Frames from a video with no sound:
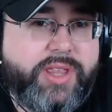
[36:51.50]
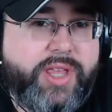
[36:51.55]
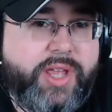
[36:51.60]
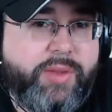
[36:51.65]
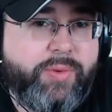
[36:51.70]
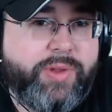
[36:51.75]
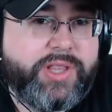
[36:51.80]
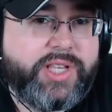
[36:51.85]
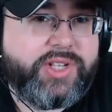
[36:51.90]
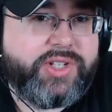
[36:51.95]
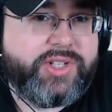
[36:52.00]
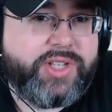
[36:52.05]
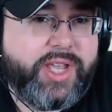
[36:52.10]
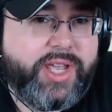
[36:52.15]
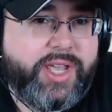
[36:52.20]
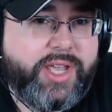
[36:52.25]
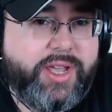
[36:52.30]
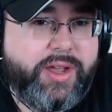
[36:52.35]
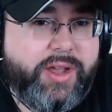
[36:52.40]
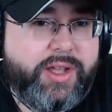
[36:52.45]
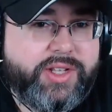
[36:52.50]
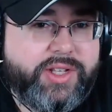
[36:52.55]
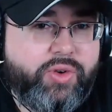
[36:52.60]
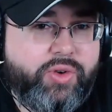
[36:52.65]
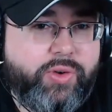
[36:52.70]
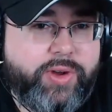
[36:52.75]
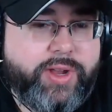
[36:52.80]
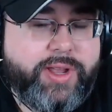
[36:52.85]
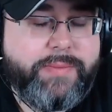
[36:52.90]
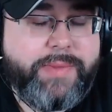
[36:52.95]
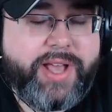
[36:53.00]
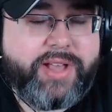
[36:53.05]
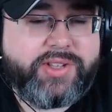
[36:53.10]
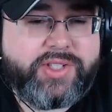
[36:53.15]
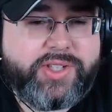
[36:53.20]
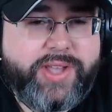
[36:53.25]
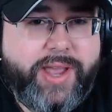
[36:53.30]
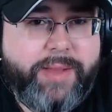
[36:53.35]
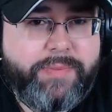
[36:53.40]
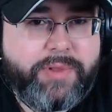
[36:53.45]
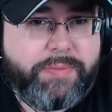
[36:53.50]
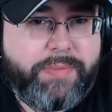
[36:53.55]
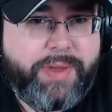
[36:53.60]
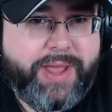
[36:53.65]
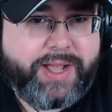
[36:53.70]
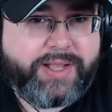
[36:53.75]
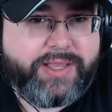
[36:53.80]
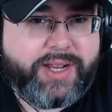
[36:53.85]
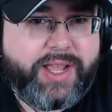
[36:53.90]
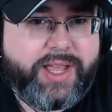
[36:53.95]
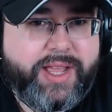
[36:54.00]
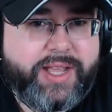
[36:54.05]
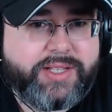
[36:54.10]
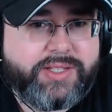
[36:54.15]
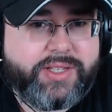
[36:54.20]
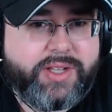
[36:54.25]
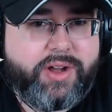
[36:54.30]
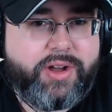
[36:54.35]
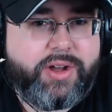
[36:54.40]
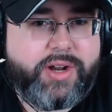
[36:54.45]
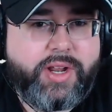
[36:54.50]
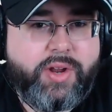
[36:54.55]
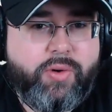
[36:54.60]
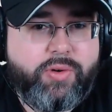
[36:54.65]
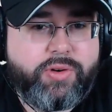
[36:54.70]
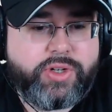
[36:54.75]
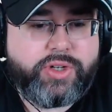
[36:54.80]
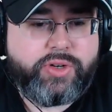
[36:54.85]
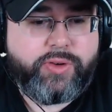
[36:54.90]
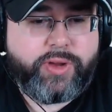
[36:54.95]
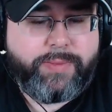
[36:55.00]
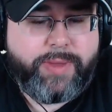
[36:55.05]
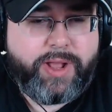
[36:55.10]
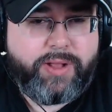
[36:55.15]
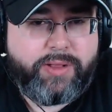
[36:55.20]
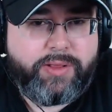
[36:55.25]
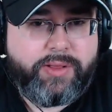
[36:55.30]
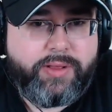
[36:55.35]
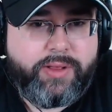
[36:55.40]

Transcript: released a cream ale sampler pack that has a honey orange oh. cream ale